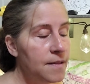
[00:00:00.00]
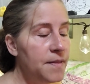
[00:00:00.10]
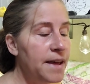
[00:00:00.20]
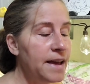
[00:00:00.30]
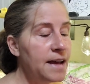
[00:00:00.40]

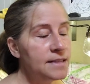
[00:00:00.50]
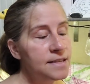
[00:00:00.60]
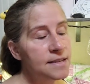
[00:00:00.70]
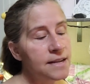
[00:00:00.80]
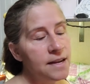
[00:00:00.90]
They had
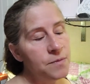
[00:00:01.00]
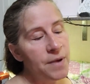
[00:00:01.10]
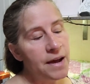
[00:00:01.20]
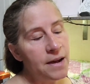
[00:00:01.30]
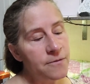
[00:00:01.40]
stayed
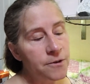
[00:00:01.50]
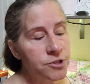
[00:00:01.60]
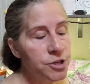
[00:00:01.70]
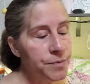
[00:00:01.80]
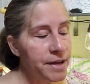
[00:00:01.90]
back for
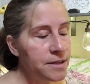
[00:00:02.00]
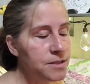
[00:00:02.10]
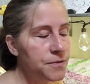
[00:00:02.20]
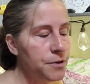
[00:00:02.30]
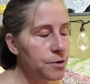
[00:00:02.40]

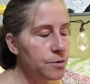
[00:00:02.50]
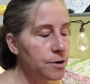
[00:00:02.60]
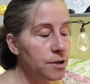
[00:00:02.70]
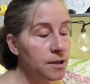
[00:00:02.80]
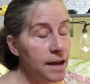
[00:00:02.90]
Germain's
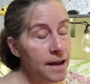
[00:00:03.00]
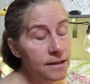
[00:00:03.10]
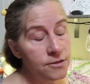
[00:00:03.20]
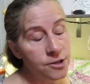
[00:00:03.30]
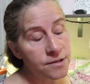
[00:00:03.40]
funeral,
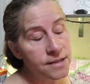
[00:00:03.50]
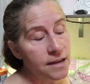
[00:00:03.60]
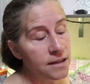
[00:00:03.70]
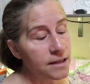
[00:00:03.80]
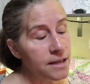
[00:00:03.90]
and
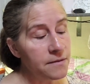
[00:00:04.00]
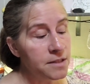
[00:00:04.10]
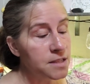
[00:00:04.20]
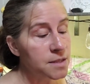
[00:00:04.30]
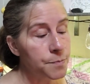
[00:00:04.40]
Tercel had even
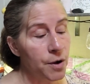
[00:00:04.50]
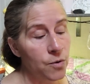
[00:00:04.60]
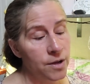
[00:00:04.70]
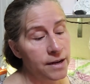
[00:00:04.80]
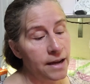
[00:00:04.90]

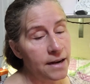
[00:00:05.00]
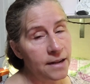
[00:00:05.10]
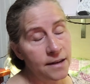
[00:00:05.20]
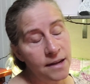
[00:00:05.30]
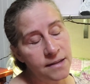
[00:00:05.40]
spoken at
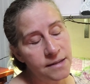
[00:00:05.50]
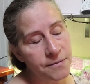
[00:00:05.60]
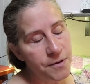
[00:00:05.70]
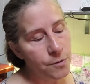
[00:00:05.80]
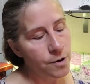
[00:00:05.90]
it as if
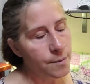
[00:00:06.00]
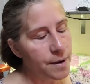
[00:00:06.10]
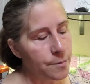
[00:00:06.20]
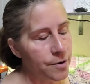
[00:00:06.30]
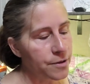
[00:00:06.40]
he were a
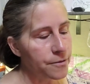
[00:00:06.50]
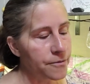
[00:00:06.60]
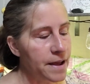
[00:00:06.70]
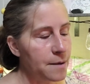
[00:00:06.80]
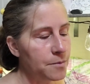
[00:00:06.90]
member of the
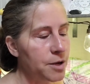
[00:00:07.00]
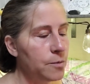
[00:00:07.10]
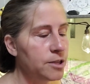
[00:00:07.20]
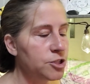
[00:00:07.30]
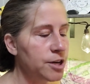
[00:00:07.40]
family,
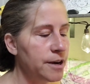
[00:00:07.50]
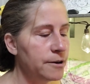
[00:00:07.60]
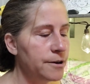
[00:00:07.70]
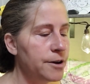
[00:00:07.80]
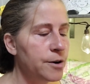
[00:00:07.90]
which
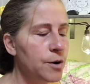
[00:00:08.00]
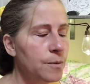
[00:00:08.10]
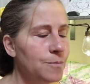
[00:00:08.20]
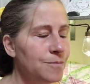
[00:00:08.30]
Harrier